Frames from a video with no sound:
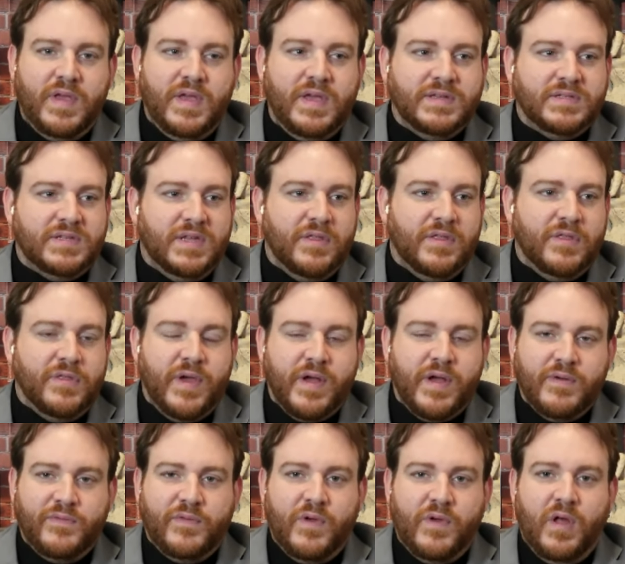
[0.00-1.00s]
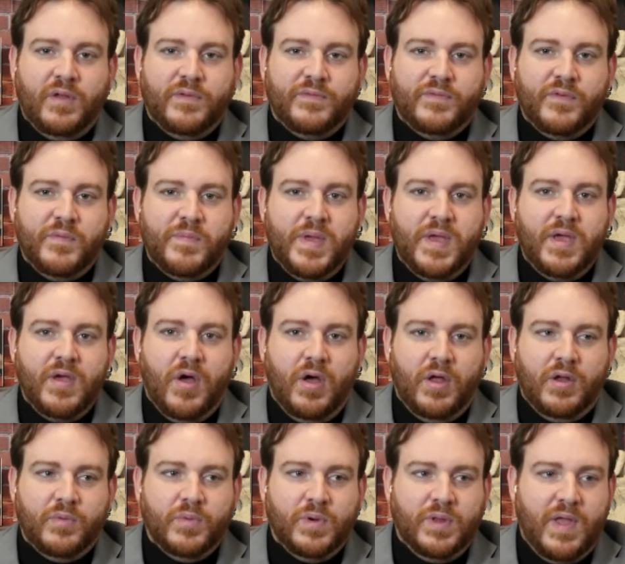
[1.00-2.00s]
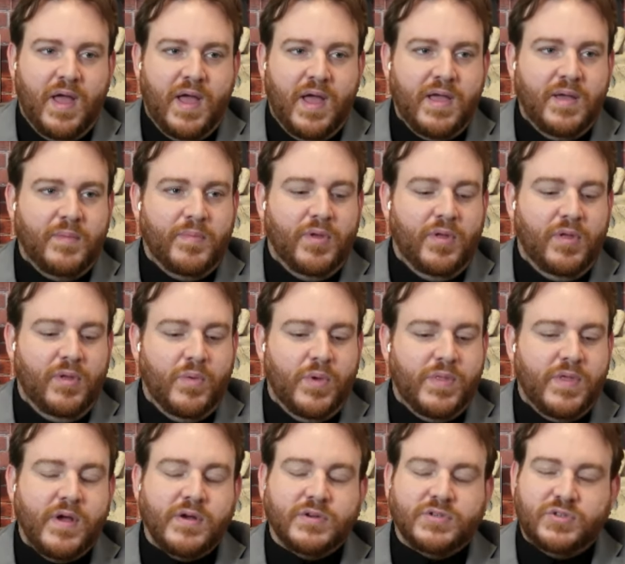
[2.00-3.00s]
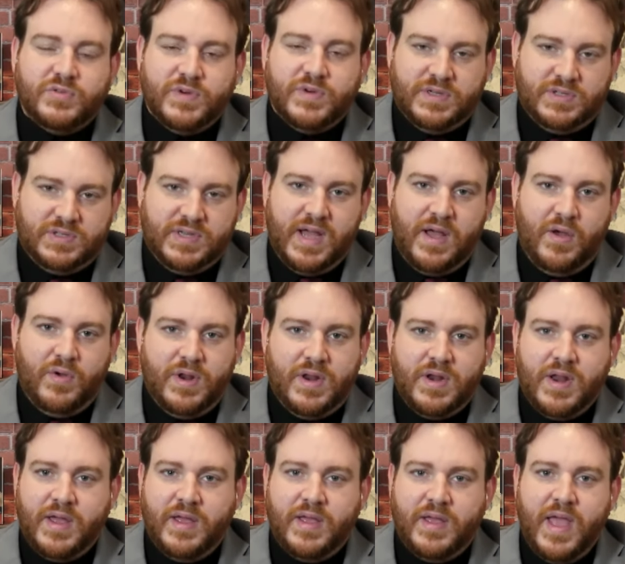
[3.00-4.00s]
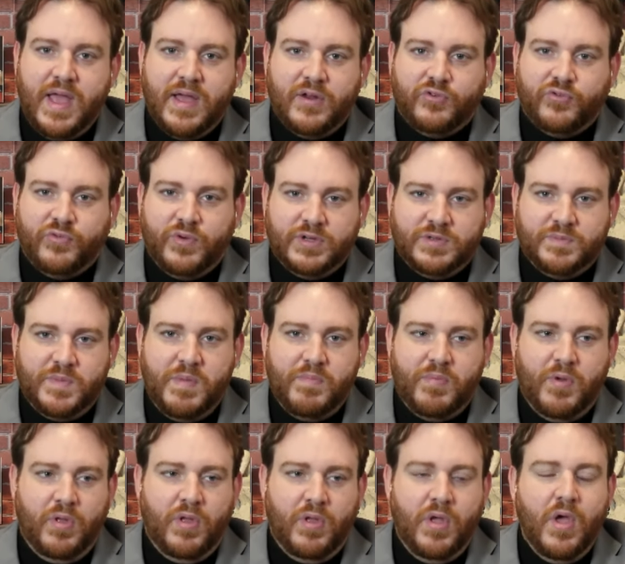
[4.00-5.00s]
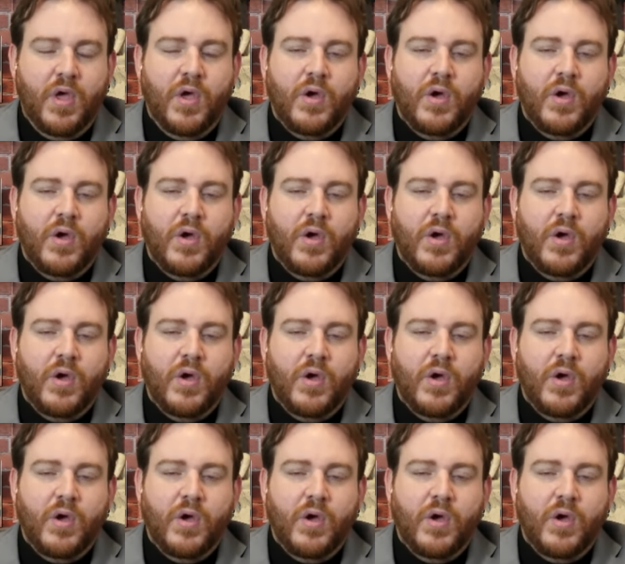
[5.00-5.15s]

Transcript: is it their fault for being unreliable when they are stressed out and I can't trust people?